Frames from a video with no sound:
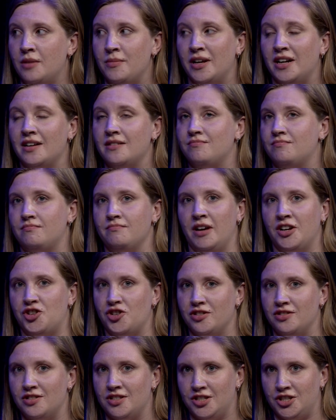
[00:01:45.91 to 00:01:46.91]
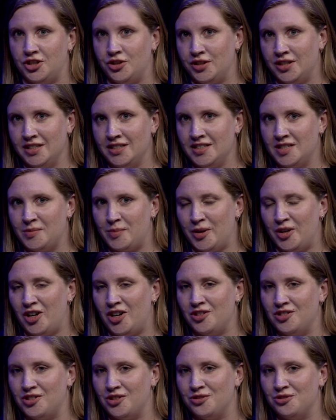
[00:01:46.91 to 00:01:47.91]
I mean, I mentioned students, but
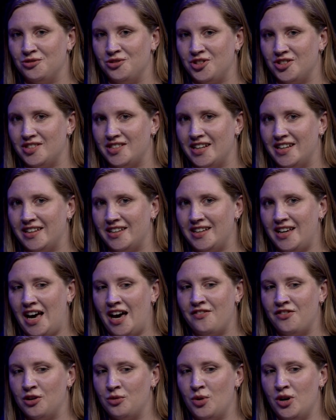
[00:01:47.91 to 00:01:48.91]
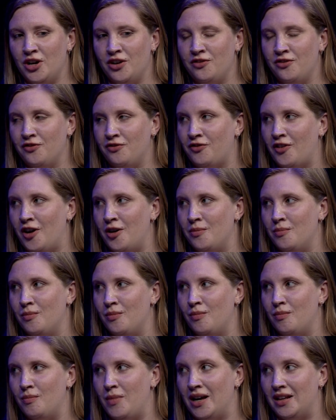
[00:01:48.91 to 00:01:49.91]
also just like everyone
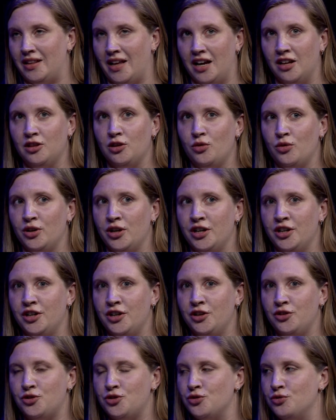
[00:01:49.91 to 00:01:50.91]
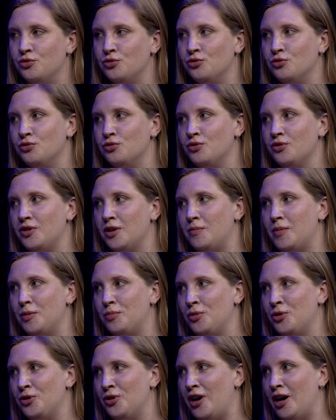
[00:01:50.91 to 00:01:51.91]
from my landlord to the
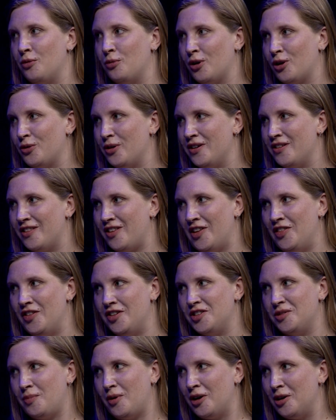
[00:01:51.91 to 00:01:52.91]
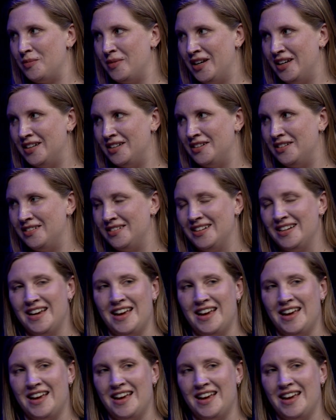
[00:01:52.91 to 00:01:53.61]
people I work with in the department,